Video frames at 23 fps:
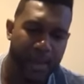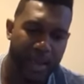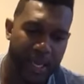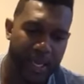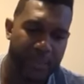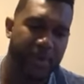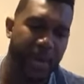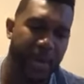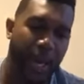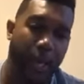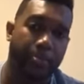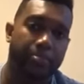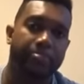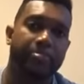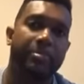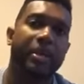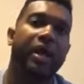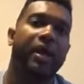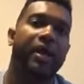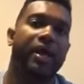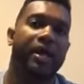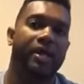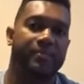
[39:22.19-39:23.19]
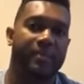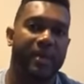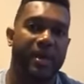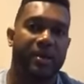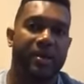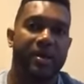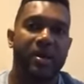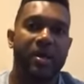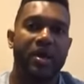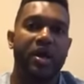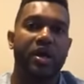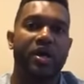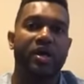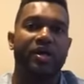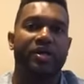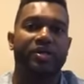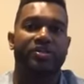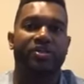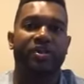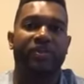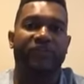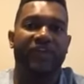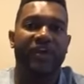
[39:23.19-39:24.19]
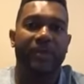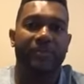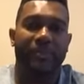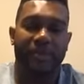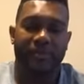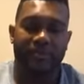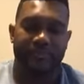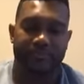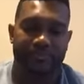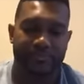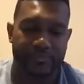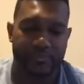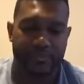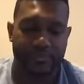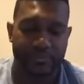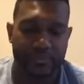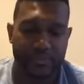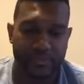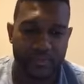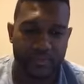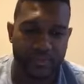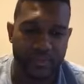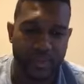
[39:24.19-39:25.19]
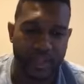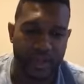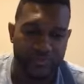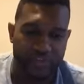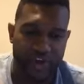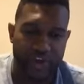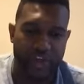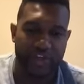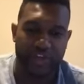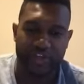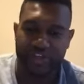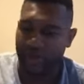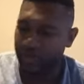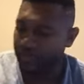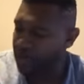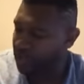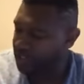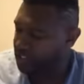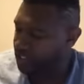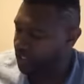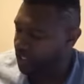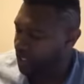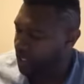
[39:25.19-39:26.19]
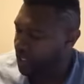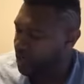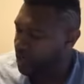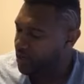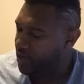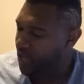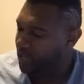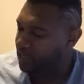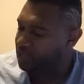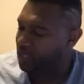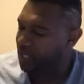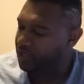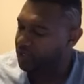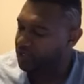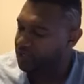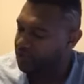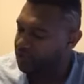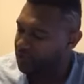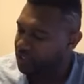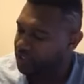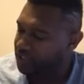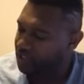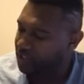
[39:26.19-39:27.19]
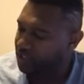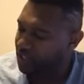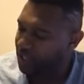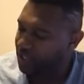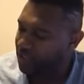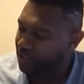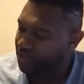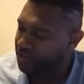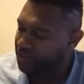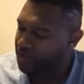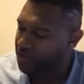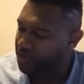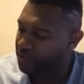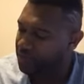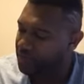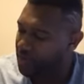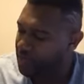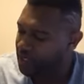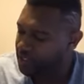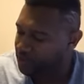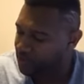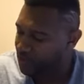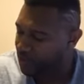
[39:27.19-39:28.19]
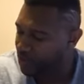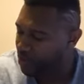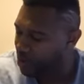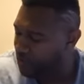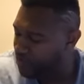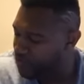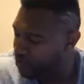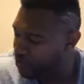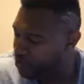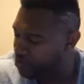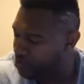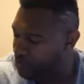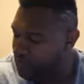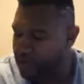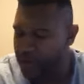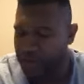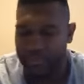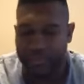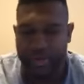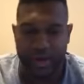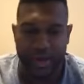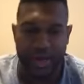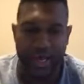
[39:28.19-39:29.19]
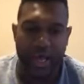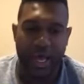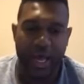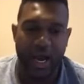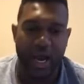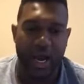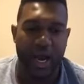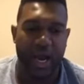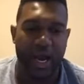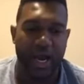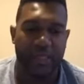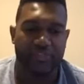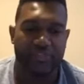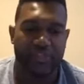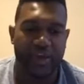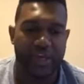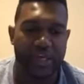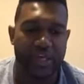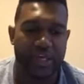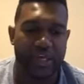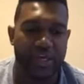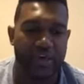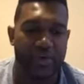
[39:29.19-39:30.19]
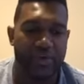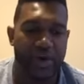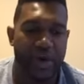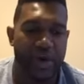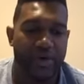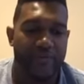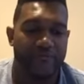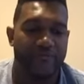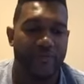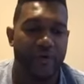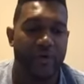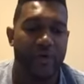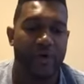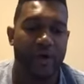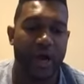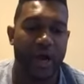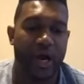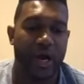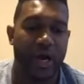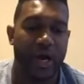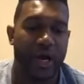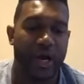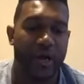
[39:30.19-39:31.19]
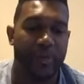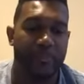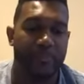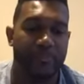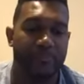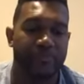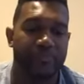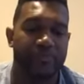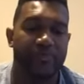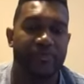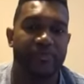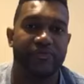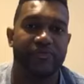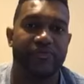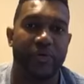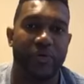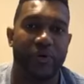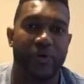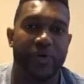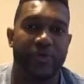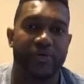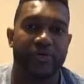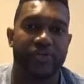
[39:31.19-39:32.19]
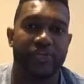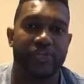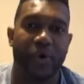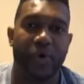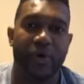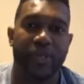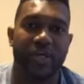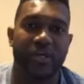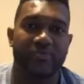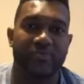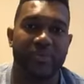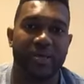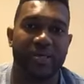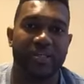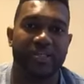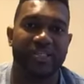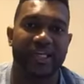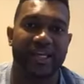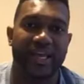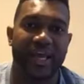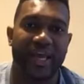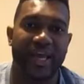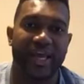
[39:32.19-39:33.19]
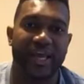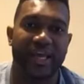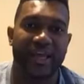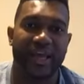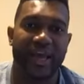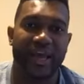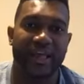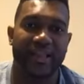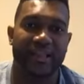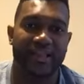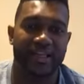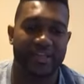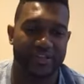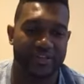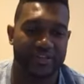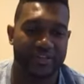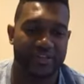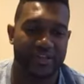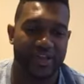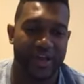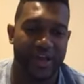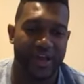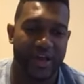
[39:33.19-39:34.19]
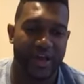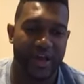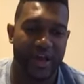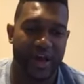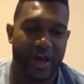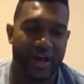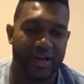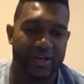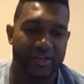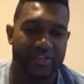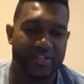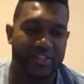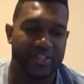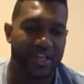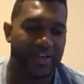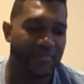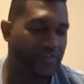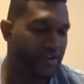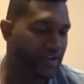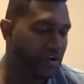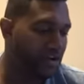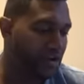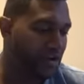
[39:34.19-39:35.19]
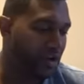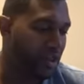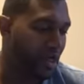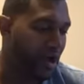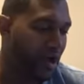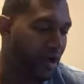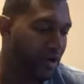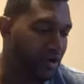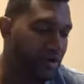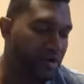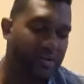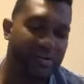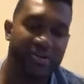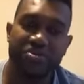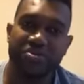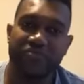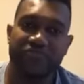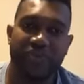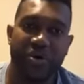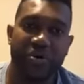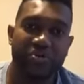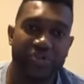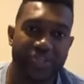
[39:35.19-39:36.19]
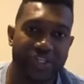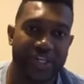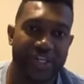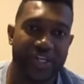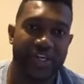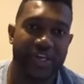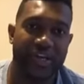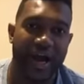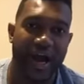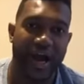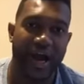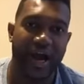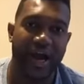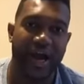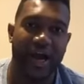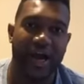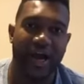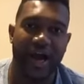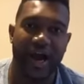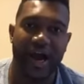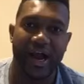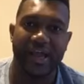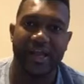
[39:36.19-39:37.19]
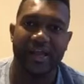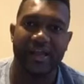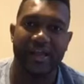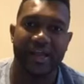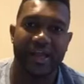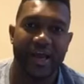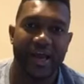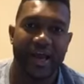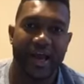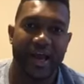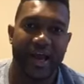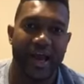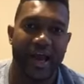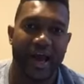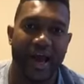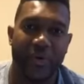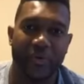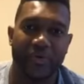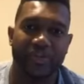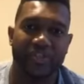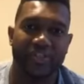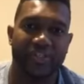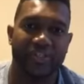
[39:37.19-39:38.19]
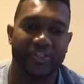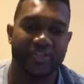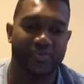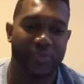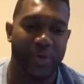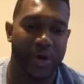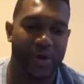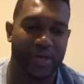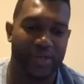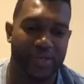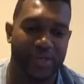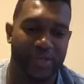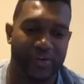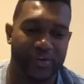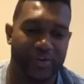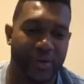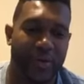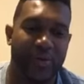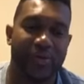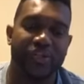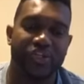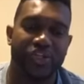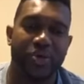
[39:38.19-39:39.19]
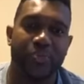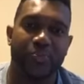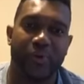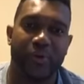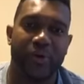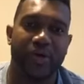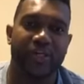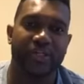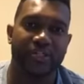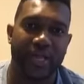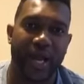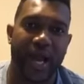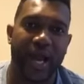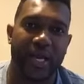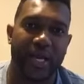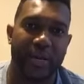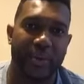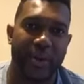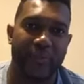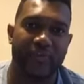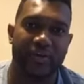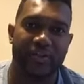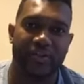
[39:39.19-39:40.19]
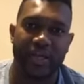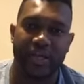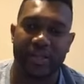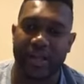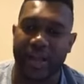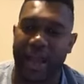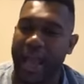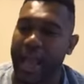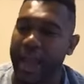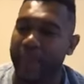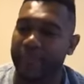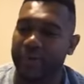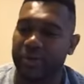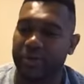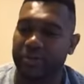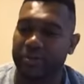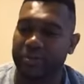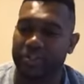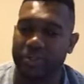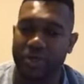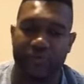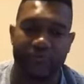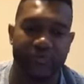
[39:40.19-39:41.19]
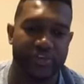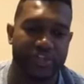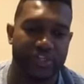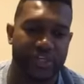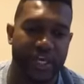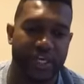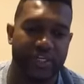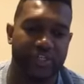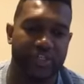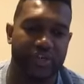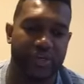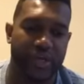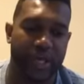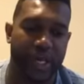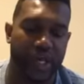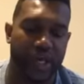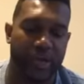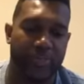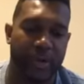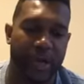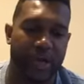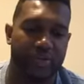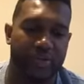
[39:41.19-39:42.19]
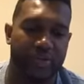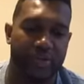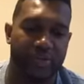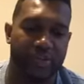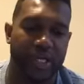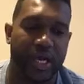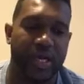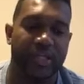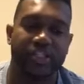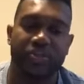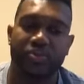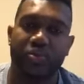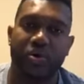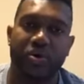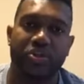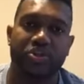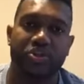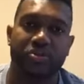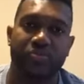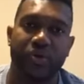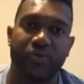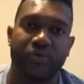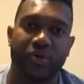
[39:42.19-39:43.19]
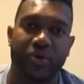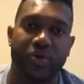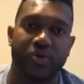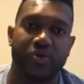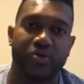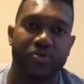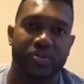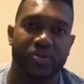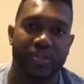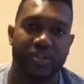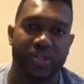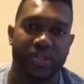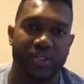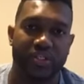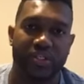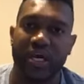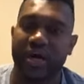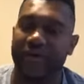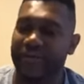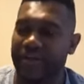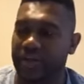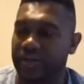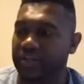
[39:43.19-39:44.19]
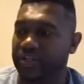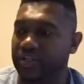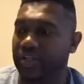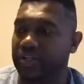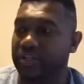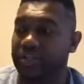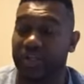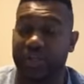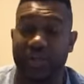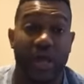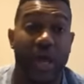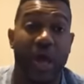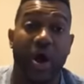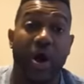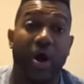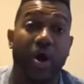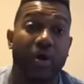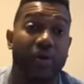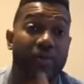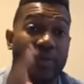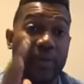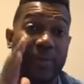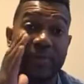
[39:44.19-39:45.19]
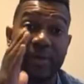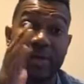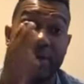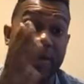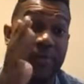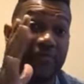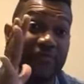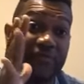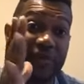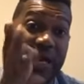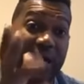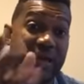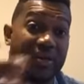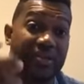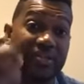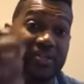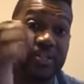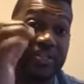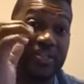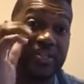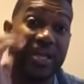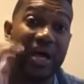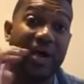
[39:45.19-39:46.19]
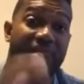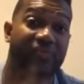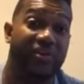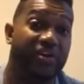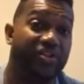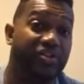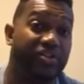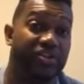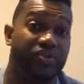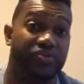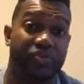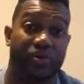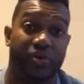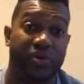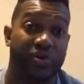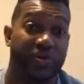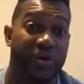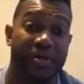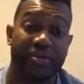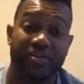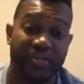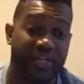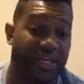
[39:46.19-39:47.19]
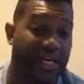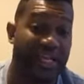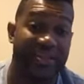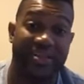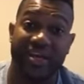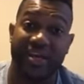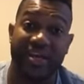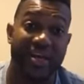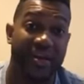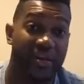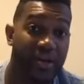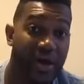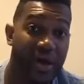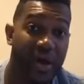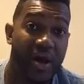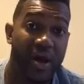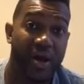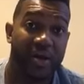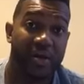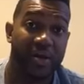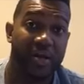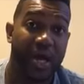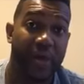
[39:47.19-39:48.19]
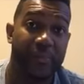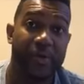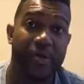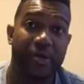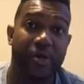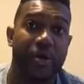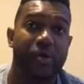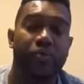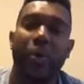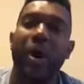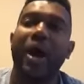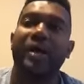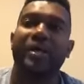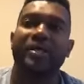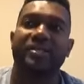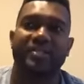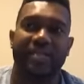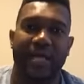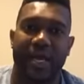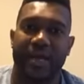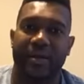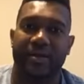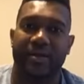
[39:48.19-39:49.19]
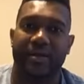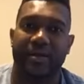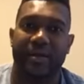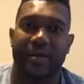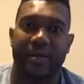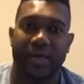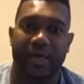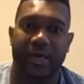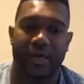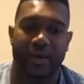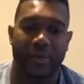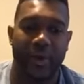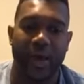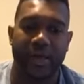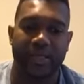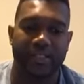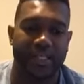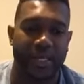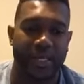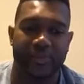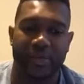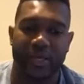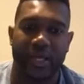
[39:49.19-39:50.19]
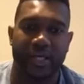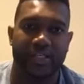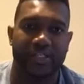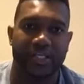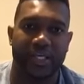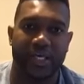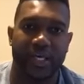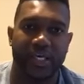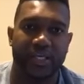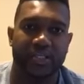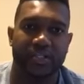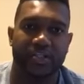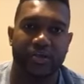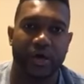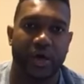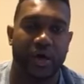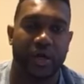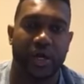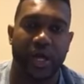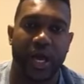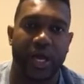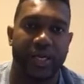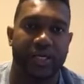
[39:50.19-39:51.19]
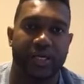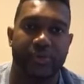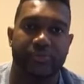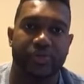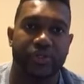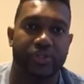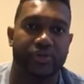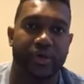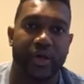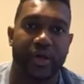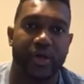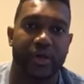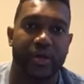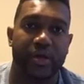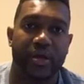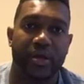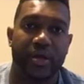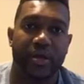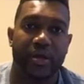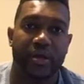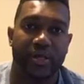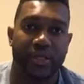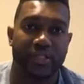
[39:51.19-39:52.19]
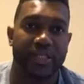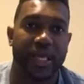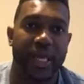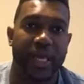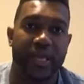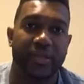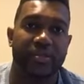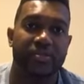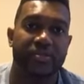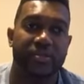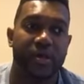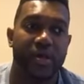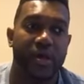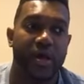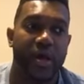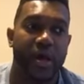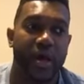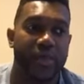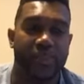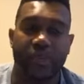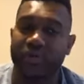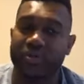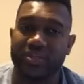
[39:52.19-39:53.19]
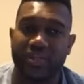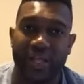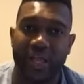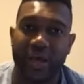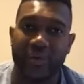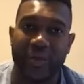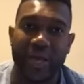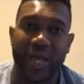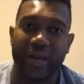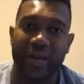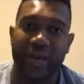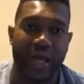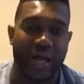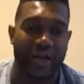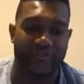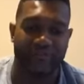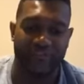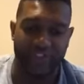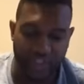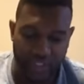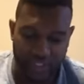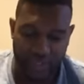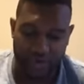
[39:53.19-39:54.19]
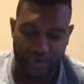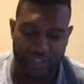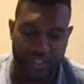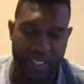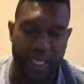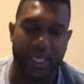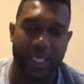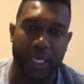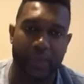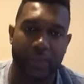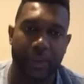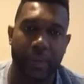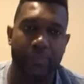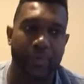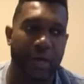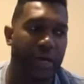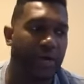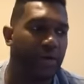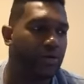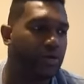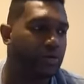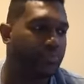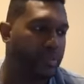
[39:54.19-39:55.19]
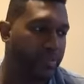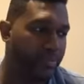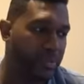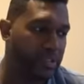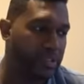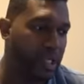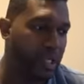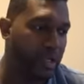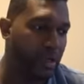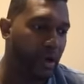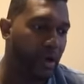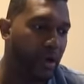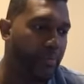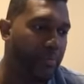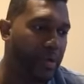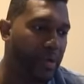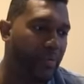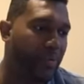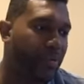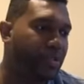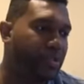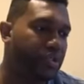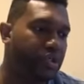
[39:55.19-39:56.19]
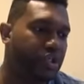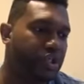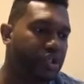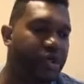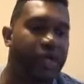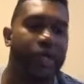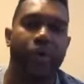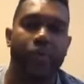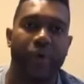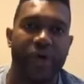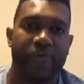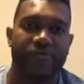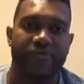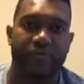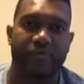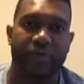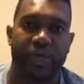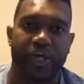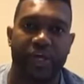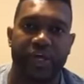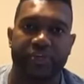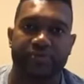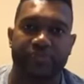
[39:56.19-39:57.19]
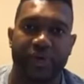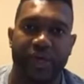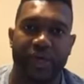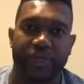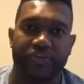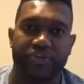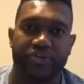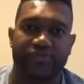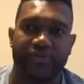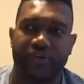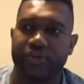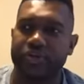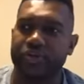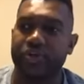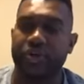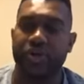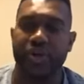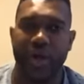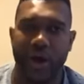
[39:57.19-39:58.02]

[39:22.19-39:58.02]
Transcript: Amen. Amen. So family, thank you so much again. I try to do these in like in thirty minutes. We went over a little bit, but uh, thank you for, um, for joining me today at this uh, seven o'clock devotion. Uh, I, I was just wanted to, I was super excited of everything that happened in service yesterday about the signs and wonders and miracles and the salvations. And oh, I mean, I forgot the salvations were crazy at the end. You know what I mean? And why is that? Why is that? Because kids saw God demonstrate his hands. And there was a lot, we had a lot of visitors that day. People, I know people like, oh man, we should stray away from the gifts because it's business.